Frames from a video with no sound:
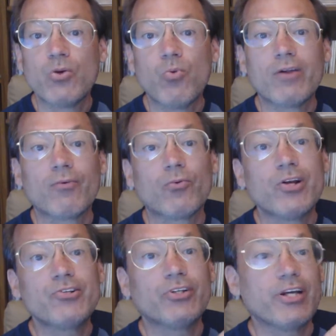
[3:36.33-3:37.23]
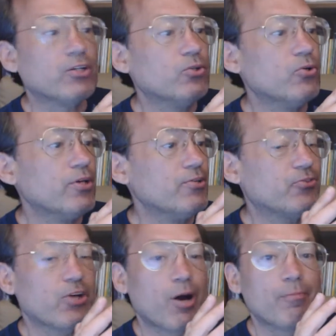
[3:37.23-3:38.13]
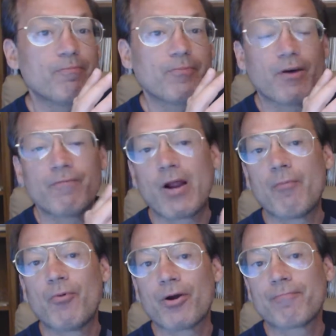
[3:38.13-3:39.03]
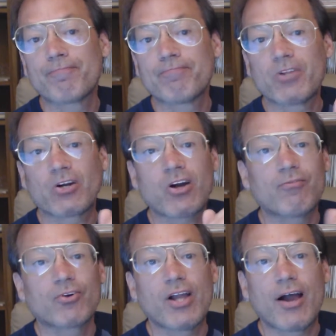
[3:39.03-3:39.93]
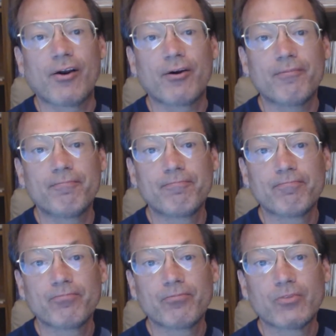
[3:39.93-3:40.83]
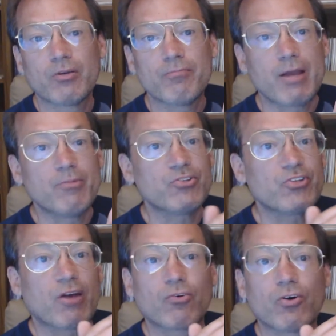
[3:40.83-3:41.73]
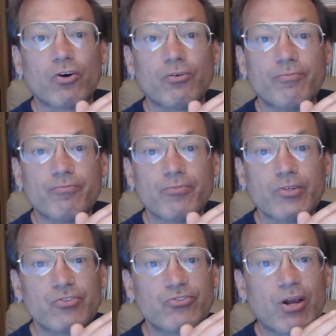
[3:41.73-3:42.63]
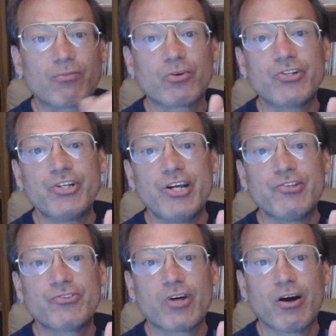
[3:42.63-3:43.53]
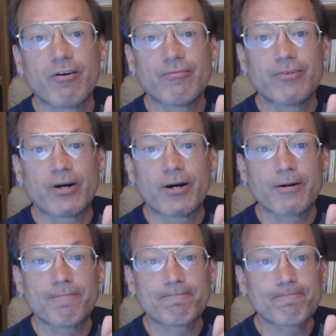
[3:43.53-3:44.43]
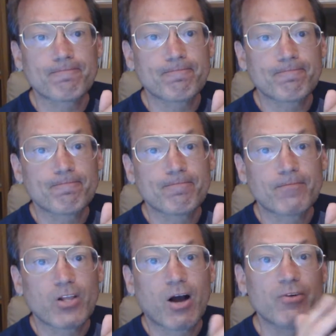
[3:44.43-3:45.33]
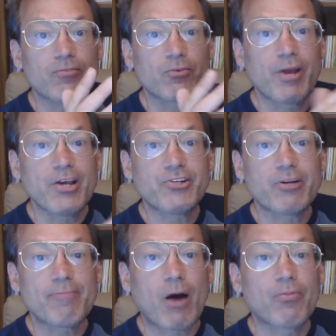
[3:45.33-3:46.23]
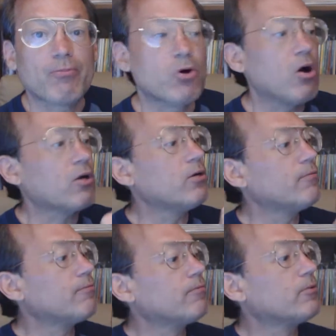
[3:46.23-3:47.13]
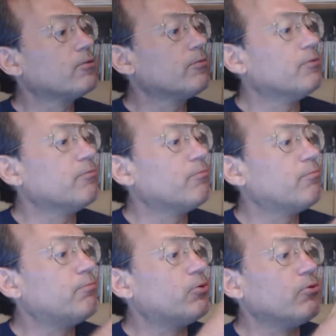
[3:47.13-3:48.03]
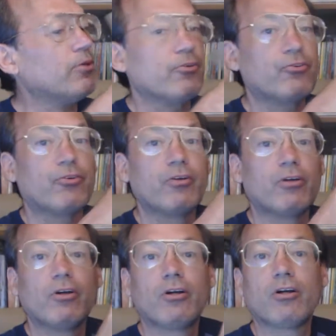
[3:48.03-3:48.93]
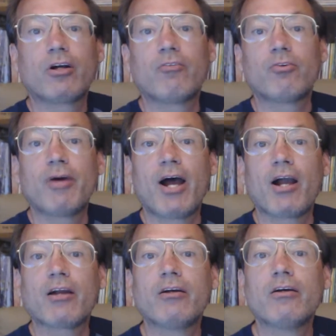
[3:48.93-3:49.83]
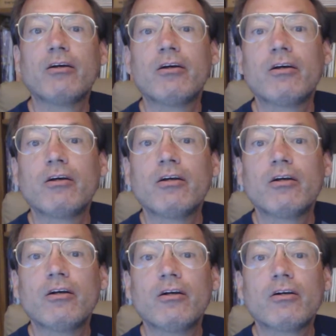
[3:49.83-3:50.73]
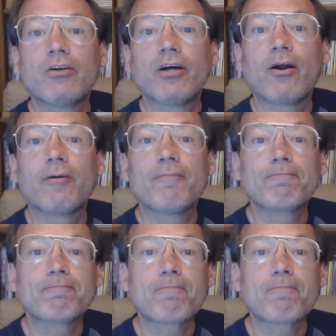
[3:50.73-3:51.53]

it would have originally included some ephemera, a cover letter, maybe several several sheets of uh, of information about the book. Pull this cover back, glare.